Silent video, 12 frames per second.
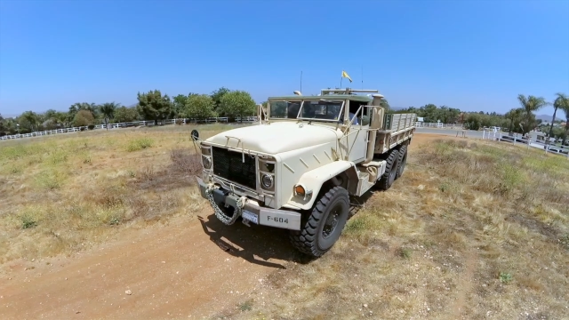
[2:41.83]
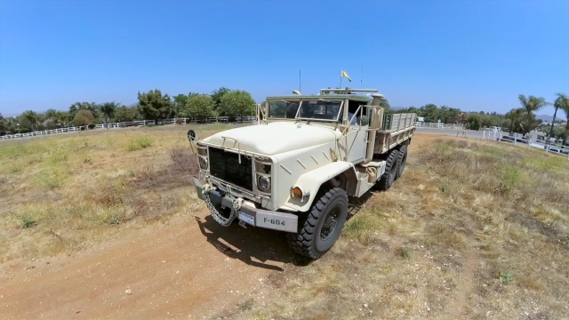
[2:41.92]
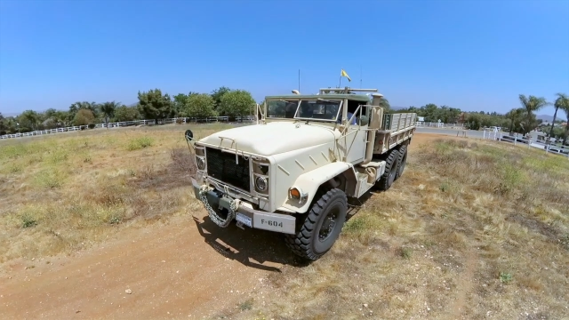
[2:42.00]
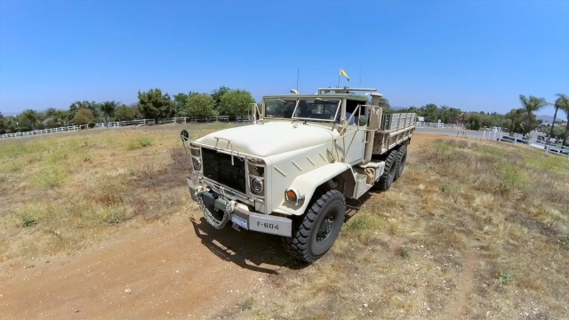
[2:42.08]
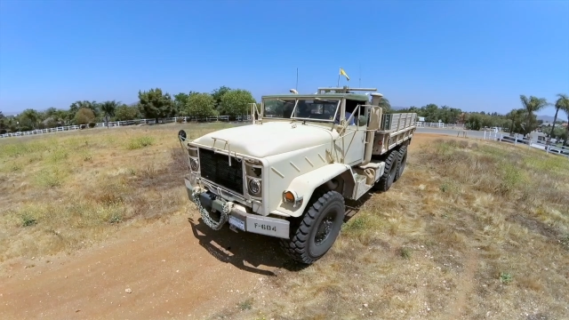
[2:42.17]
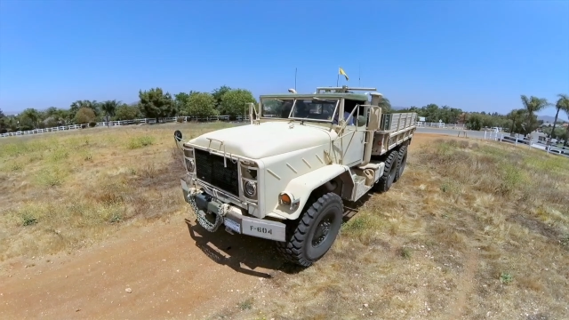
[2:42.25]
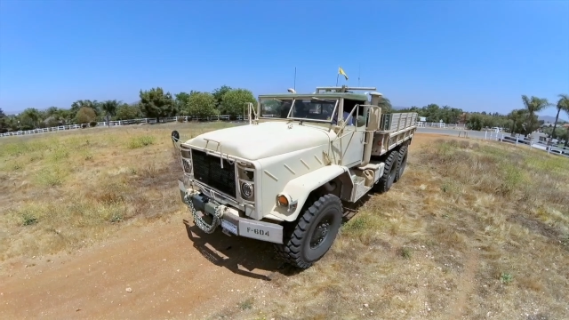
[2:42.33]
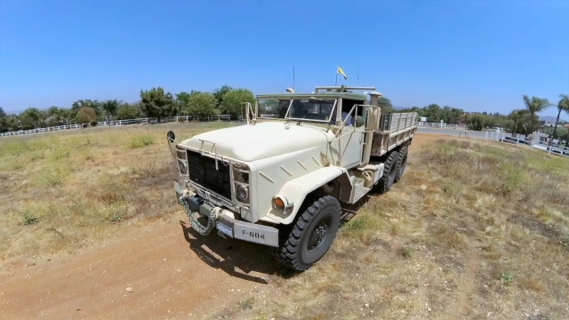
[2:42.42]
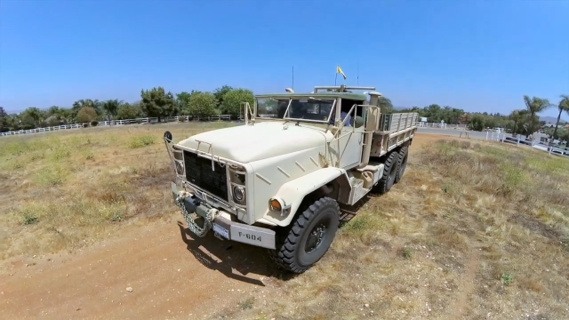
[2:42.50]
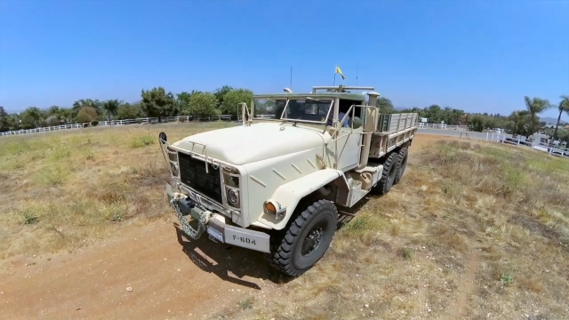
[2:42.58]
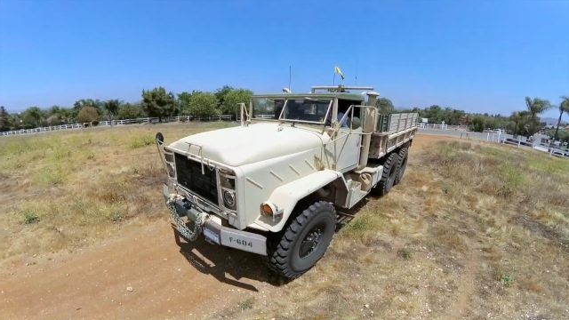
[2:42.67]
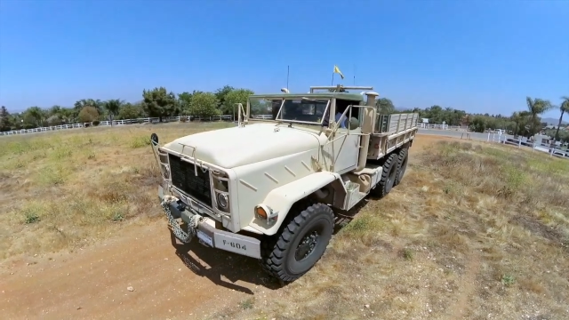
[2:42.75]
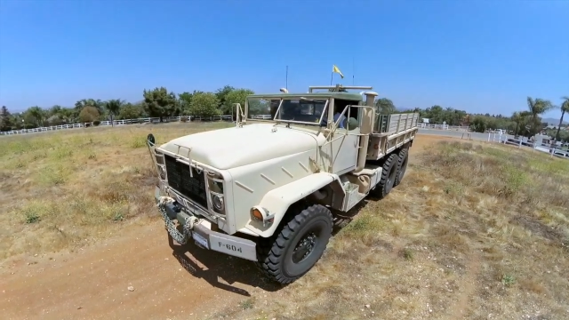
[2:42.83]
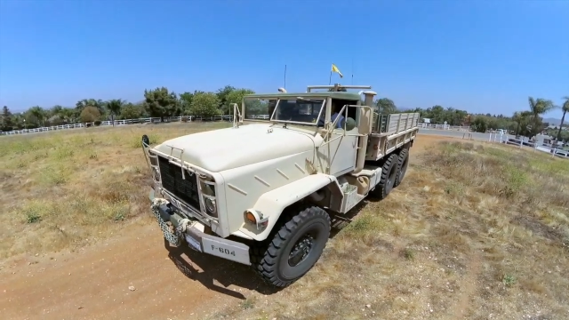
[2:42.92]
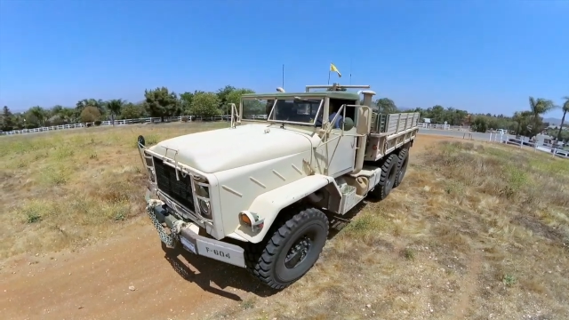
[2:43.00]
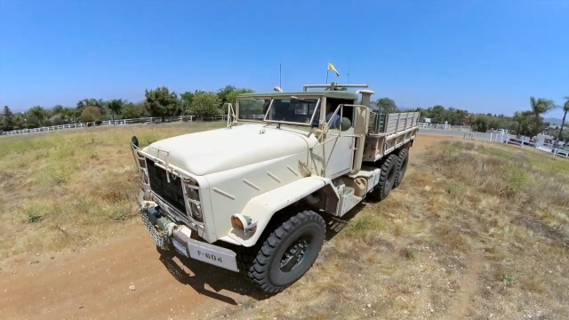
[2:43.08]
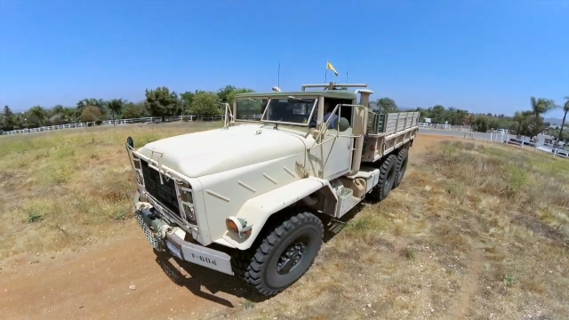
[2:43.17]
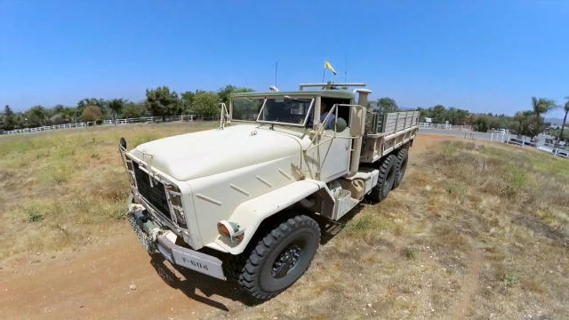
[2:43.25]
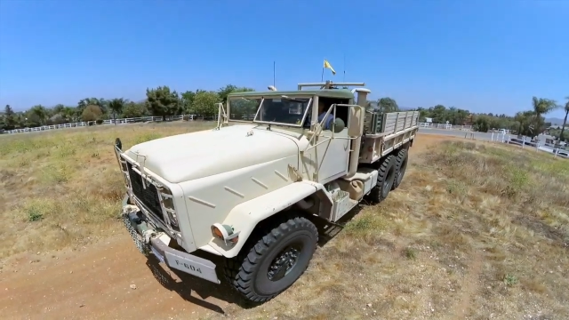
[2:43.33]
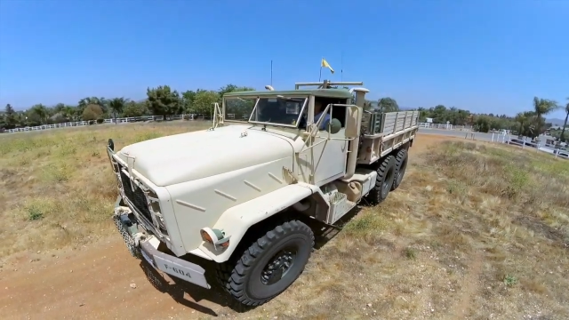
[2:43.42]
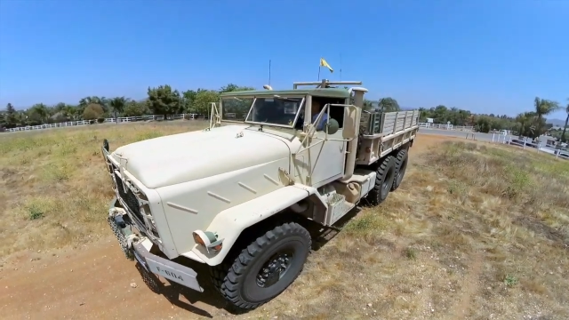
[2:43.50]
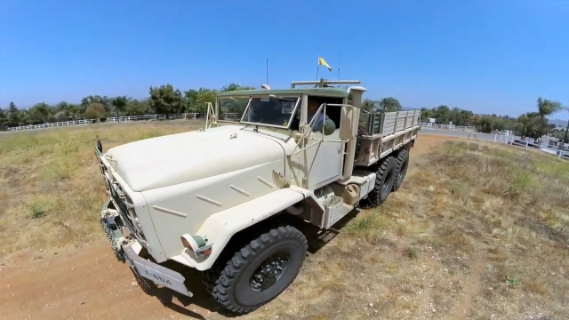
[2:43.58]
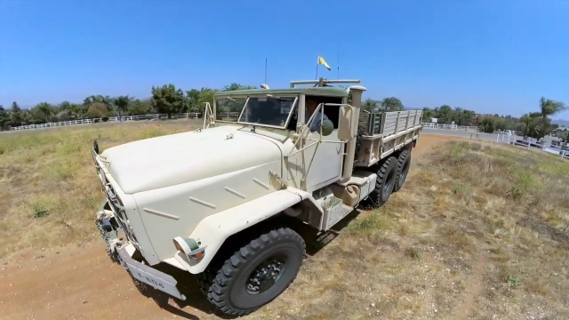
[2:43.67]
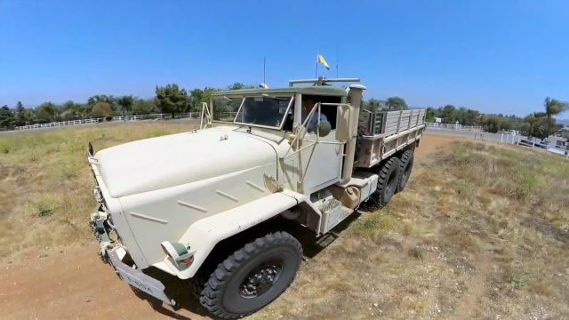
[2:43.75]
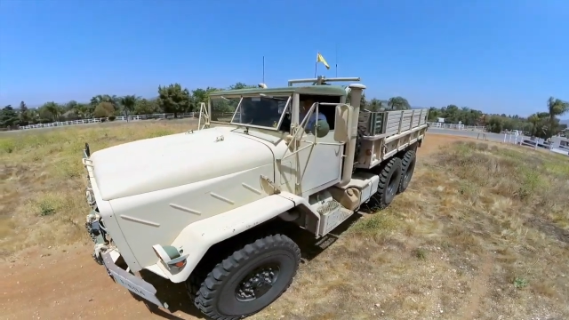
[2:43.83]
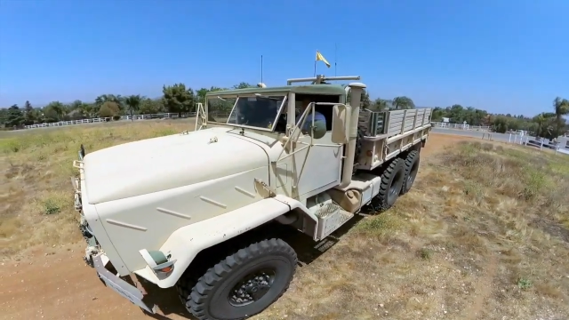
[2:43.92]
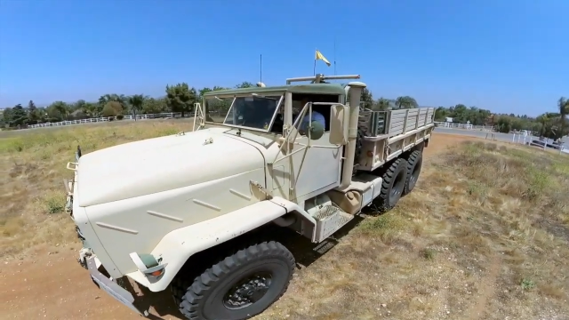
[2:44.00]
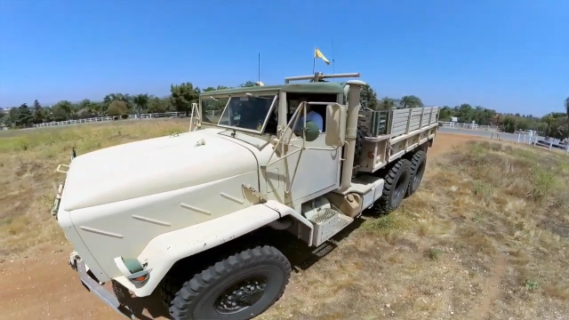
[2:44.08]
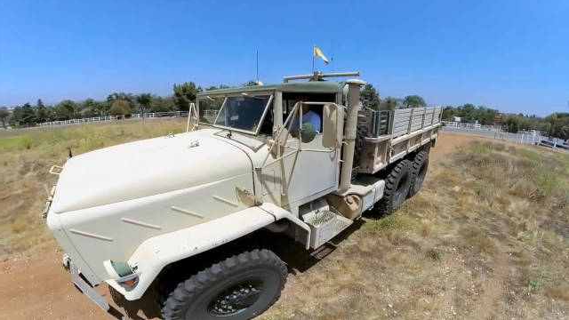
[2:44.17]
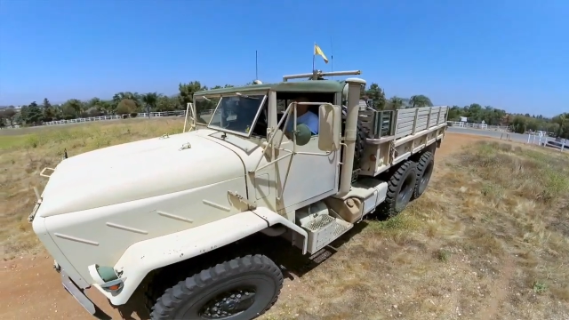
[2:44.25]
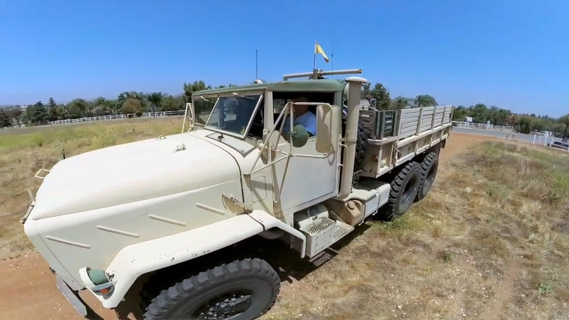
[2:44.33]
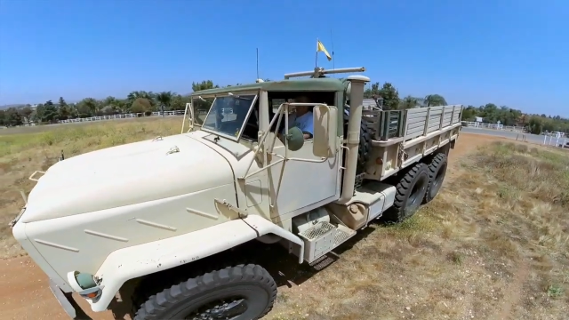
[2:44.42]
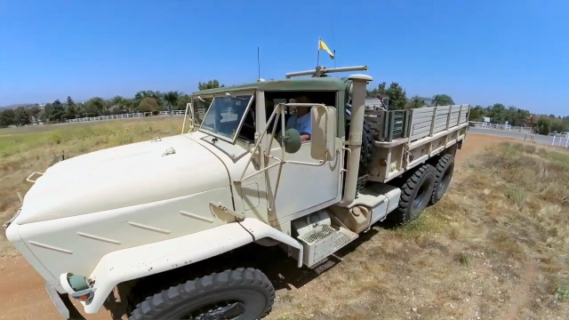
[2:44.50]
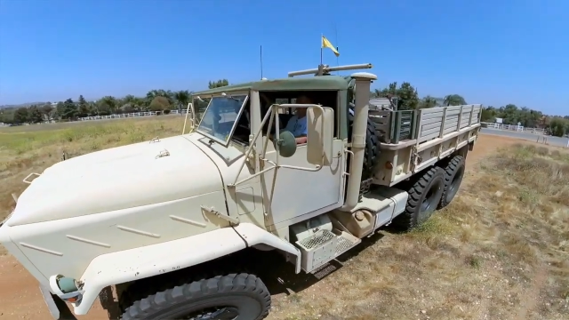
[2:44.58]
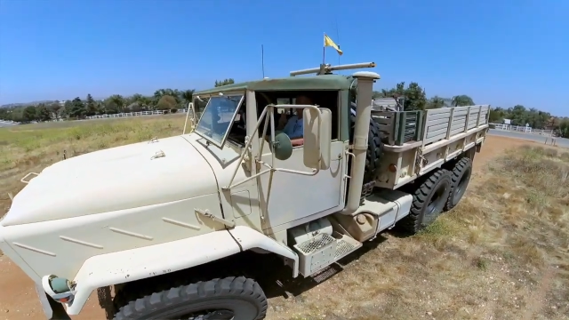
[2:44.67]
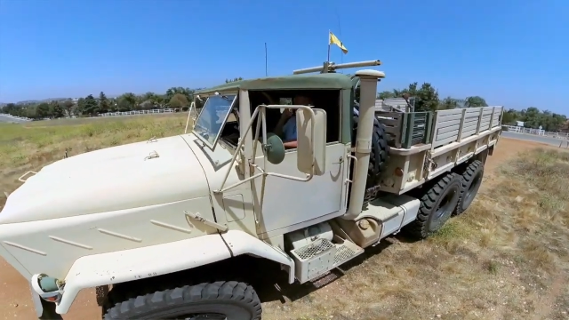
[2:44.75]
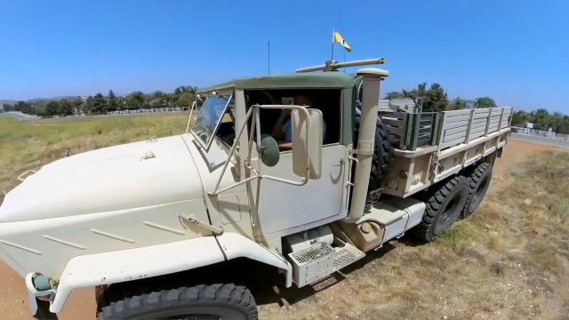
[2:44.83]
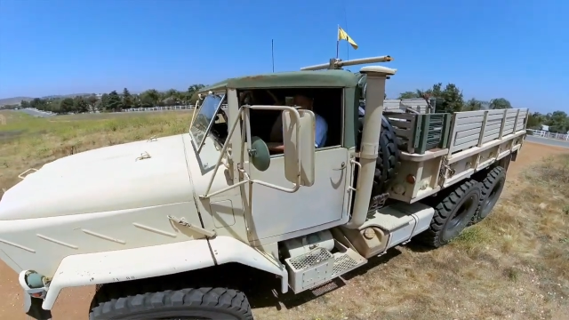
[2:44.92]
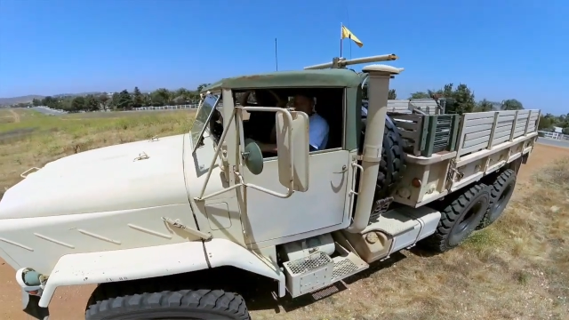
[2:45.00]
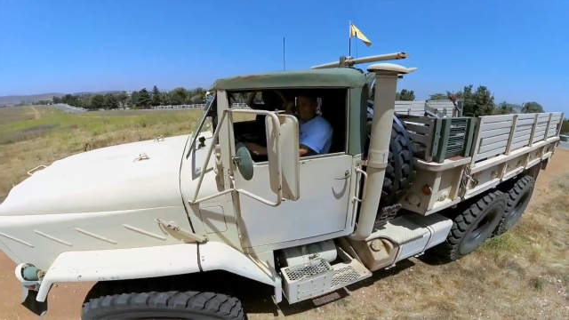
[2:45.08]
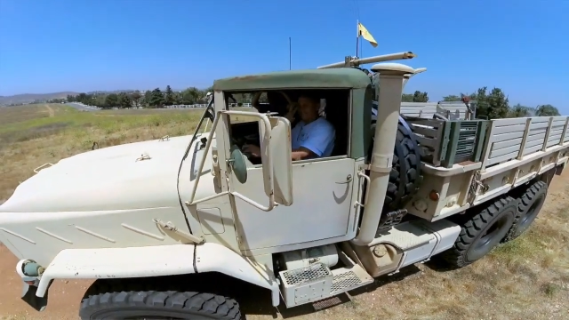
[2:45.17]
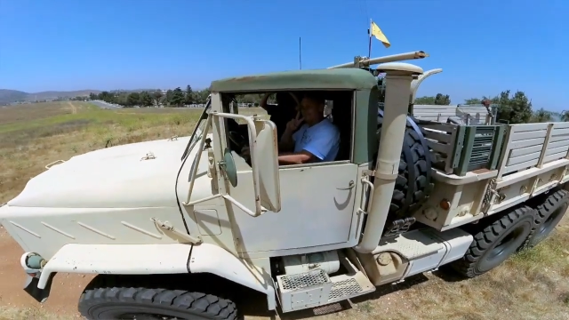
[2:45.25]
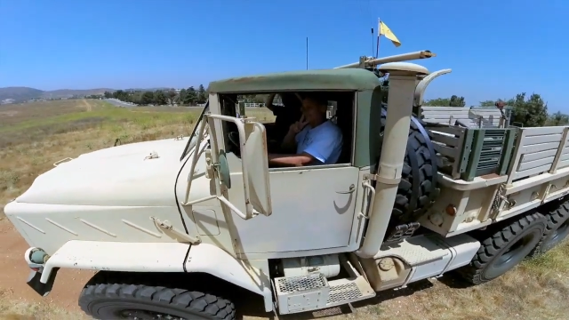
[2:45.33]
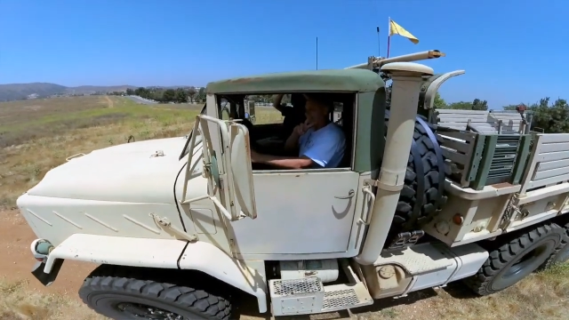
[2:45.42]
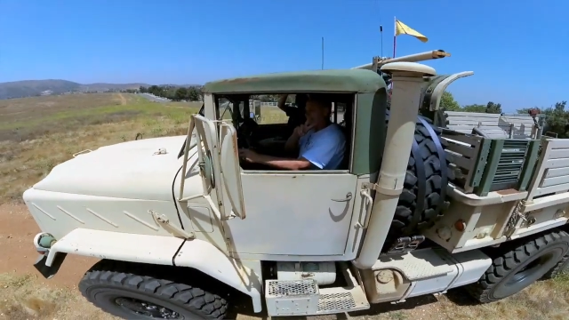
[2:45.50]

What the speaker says: No face is visible, so there are no lips to read.